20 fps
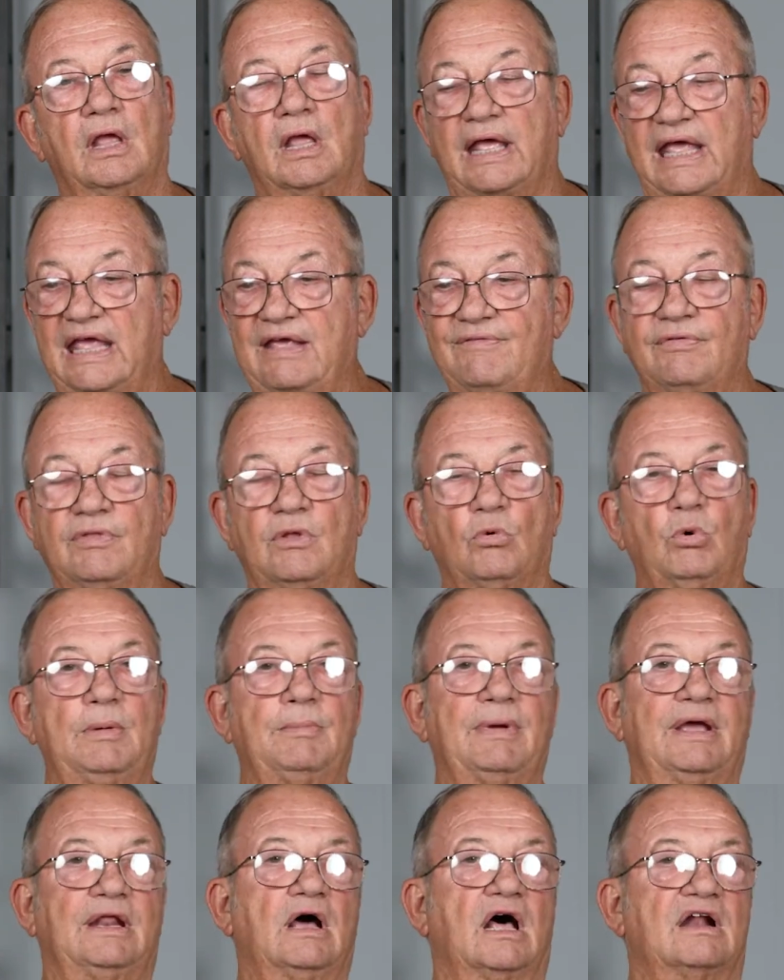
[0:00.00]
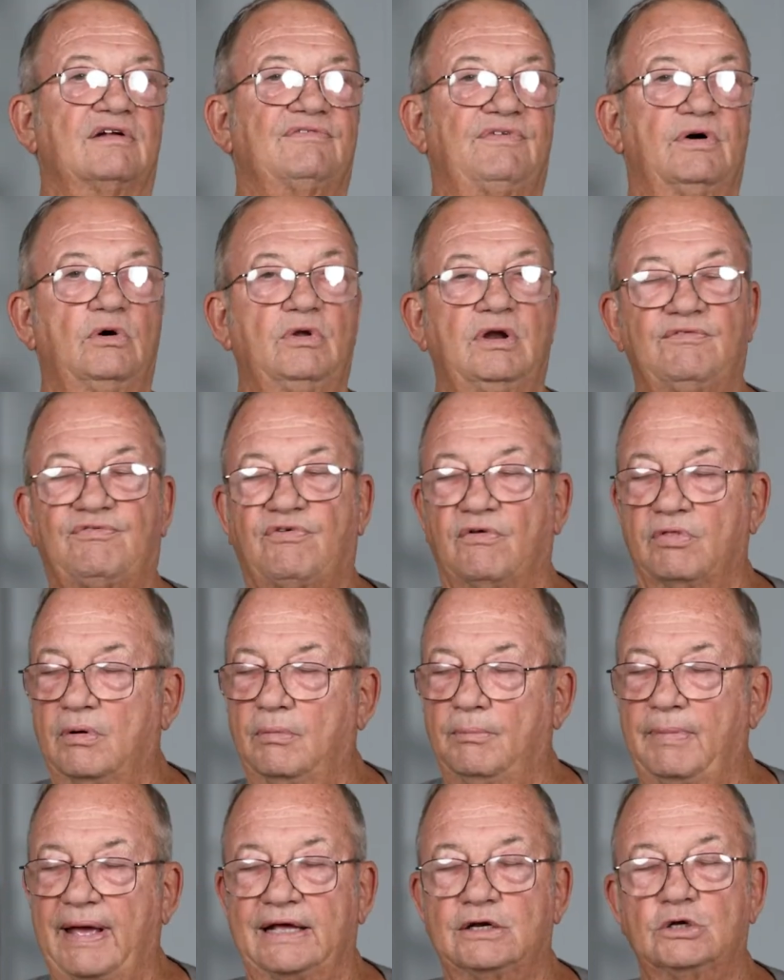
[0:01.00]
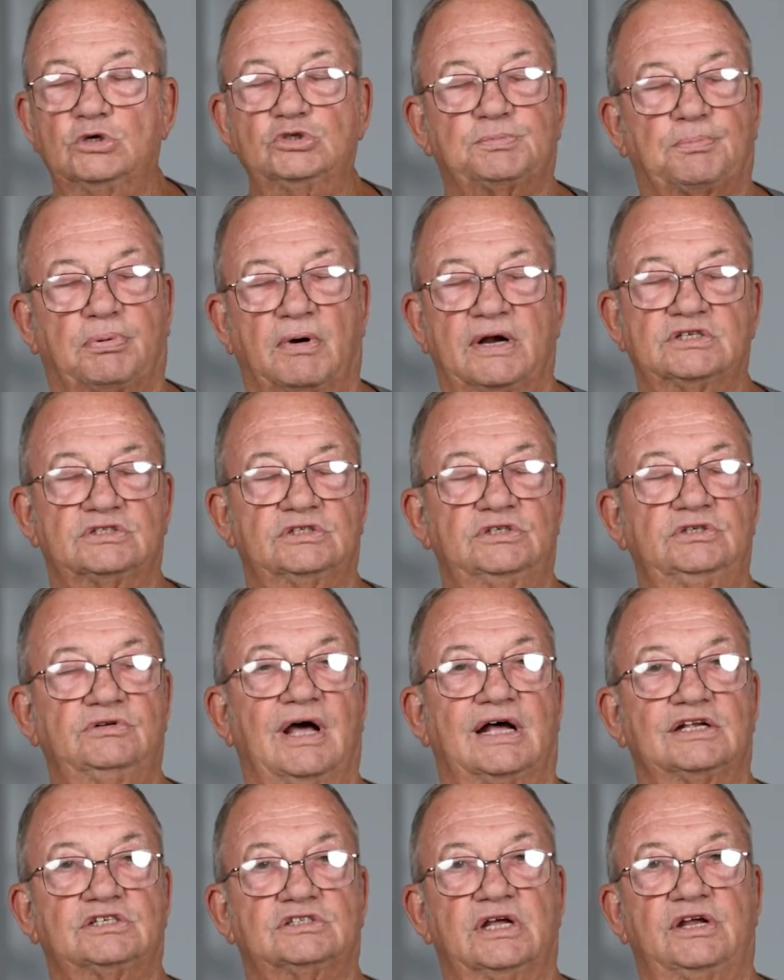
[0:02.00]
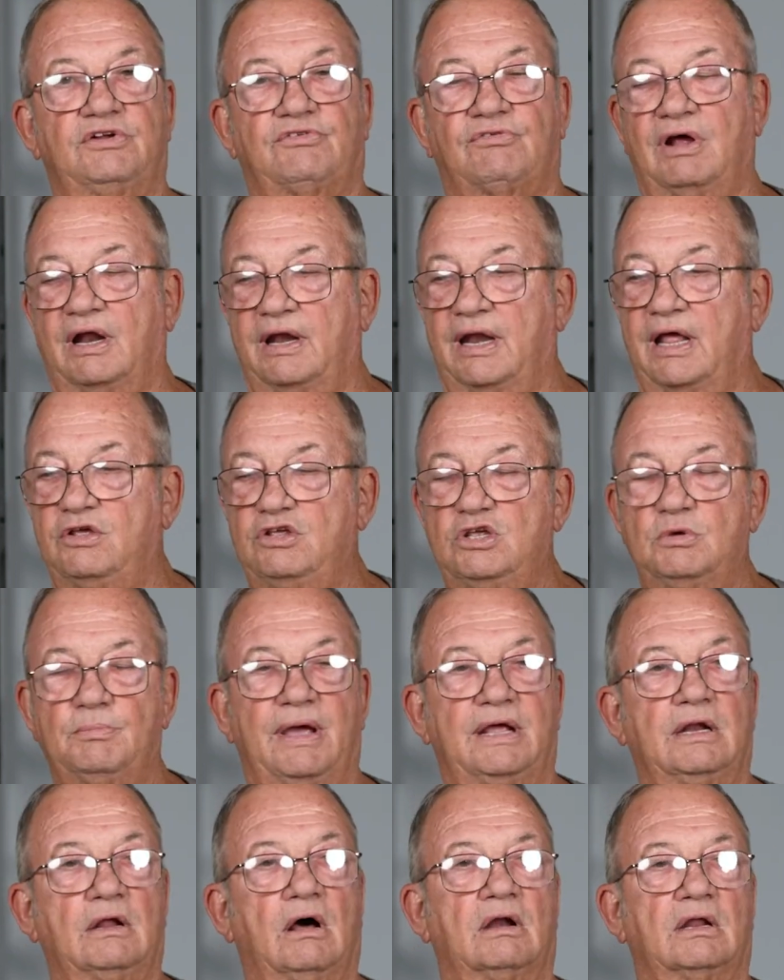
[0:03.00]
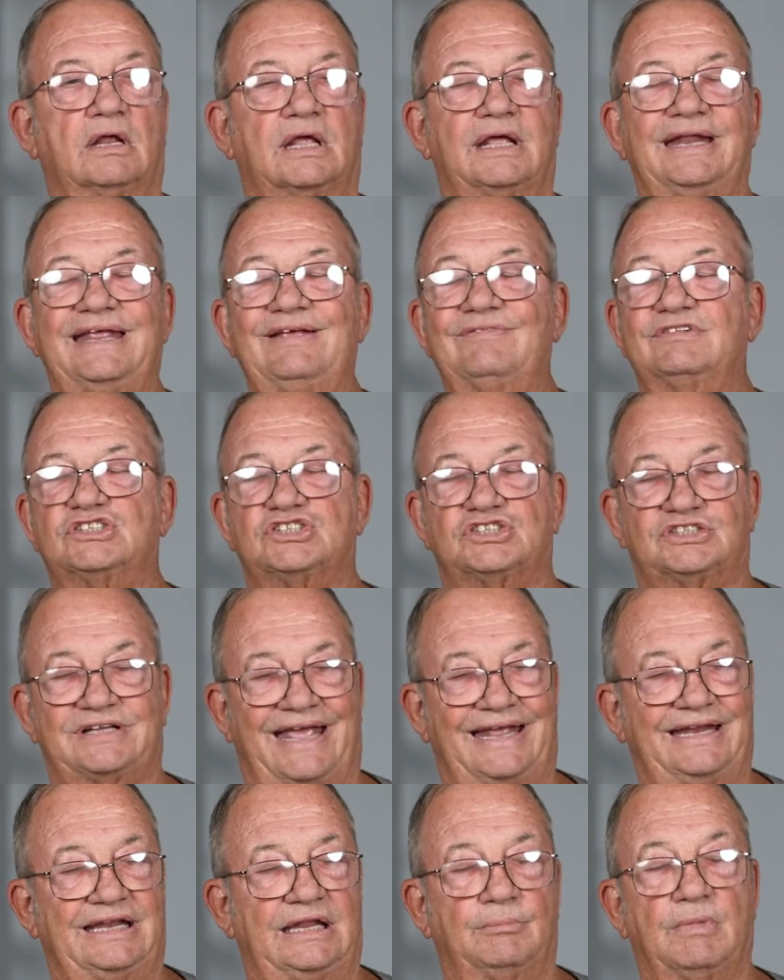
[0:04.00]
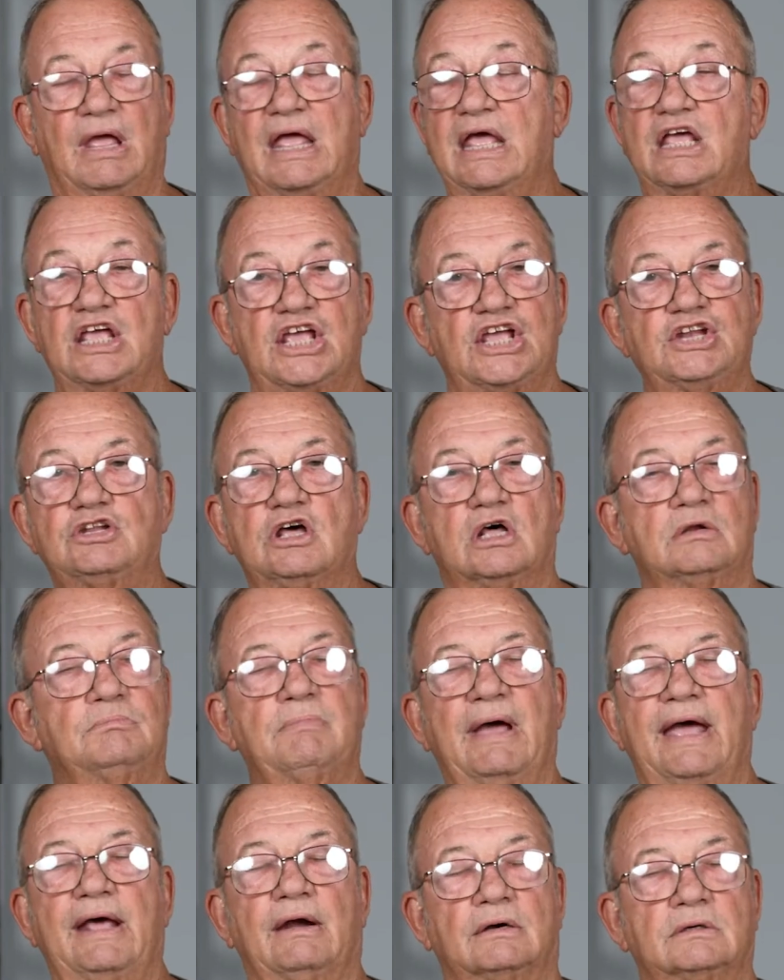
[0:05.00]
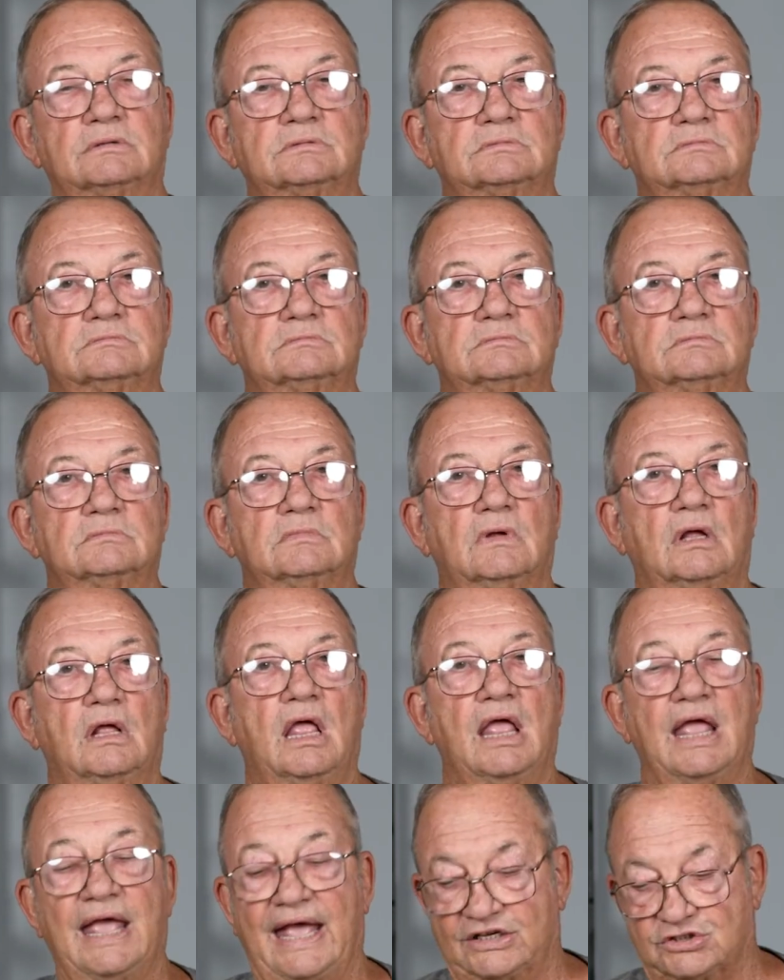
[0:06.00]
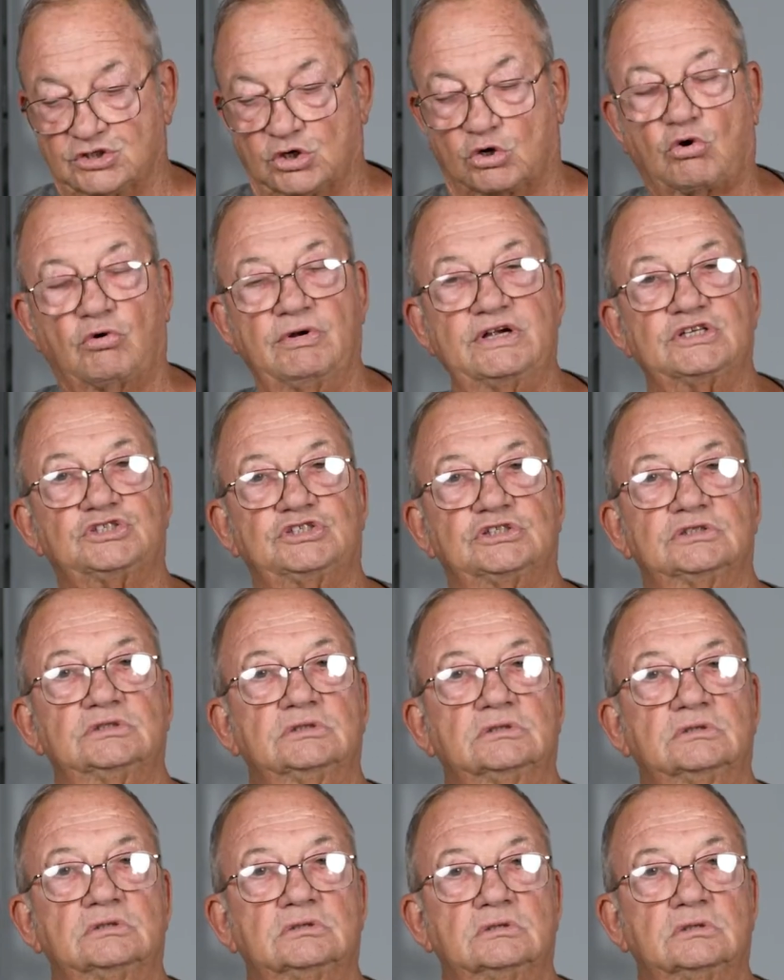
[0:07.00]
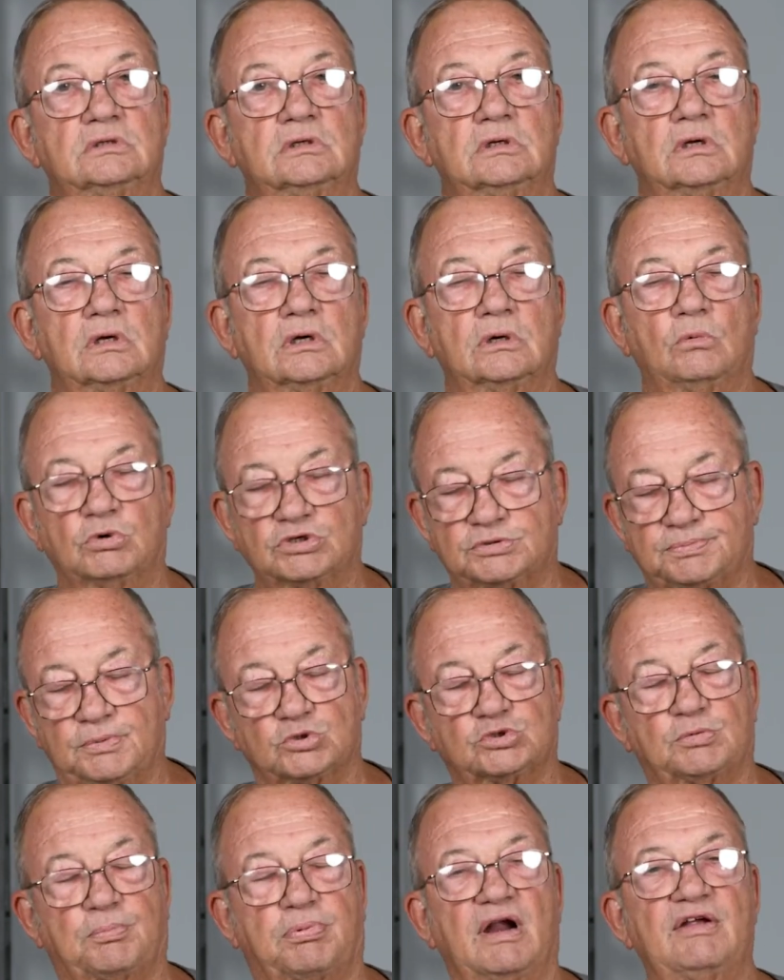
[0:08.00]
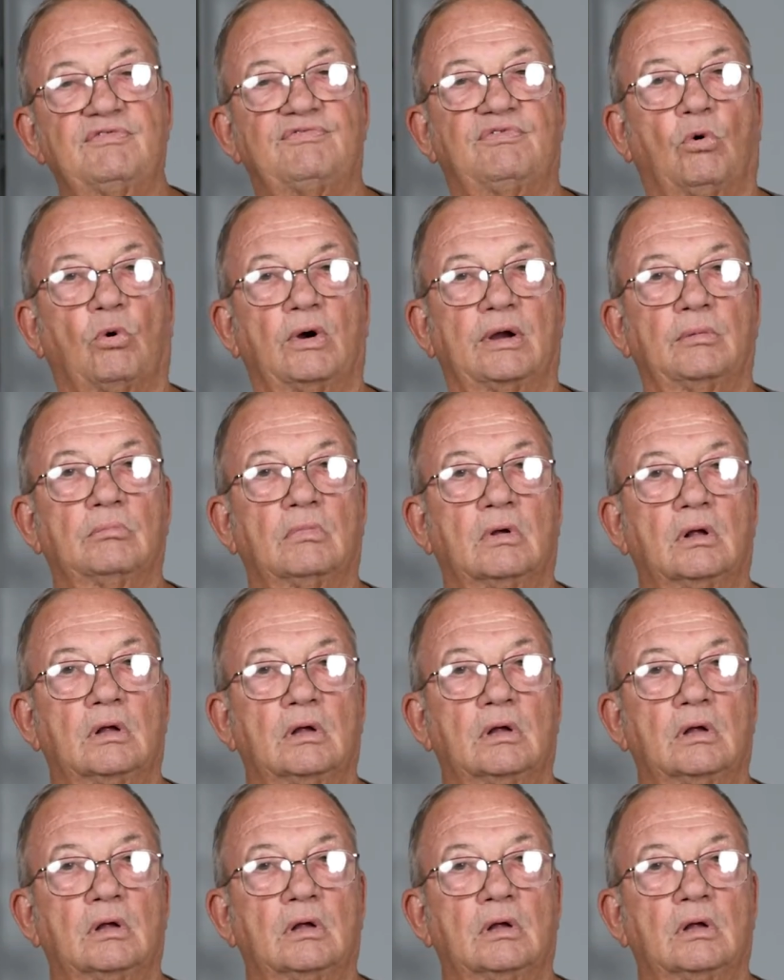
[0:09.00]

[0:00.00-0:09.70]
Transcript: Even though we may not have voted for the man who's president of the United States right now, you may not can even stand him. It doesn't matter. As a Christian, we're supposed to pray for him.